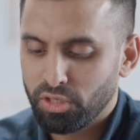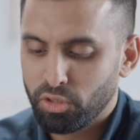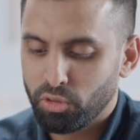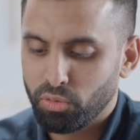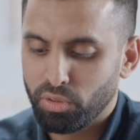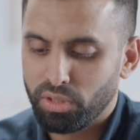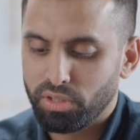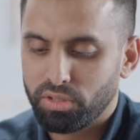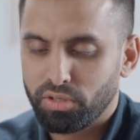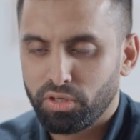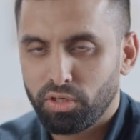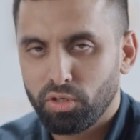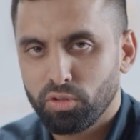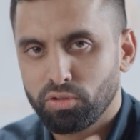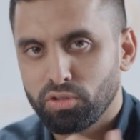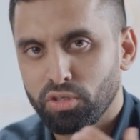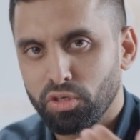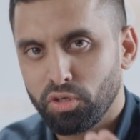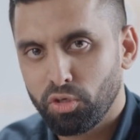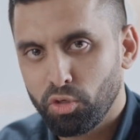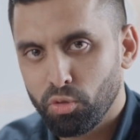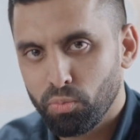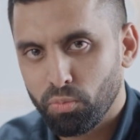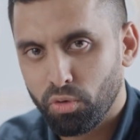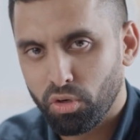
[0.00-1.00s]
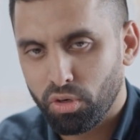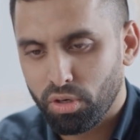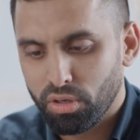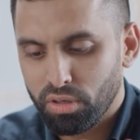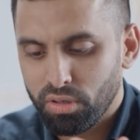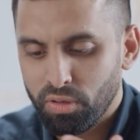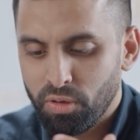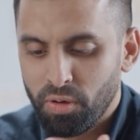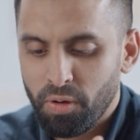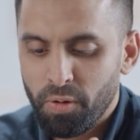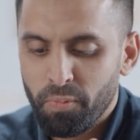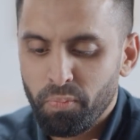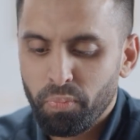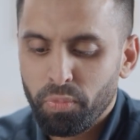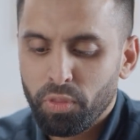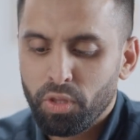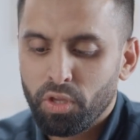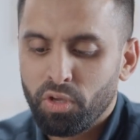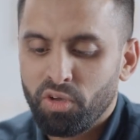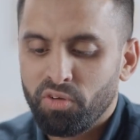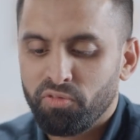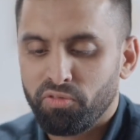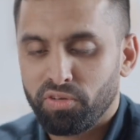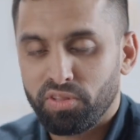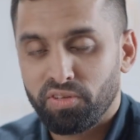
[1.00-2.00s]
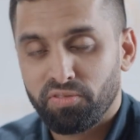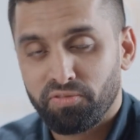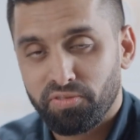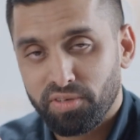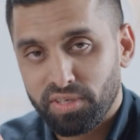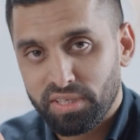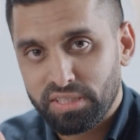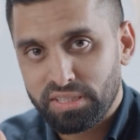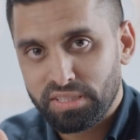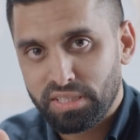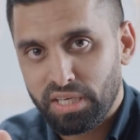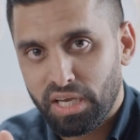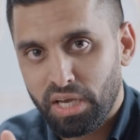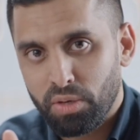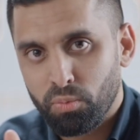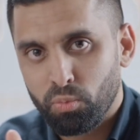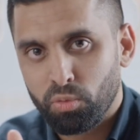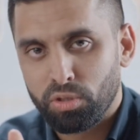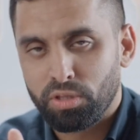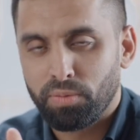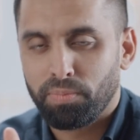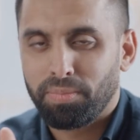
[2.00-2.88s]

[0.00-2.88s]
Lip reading: to introduce a new model for the first time with a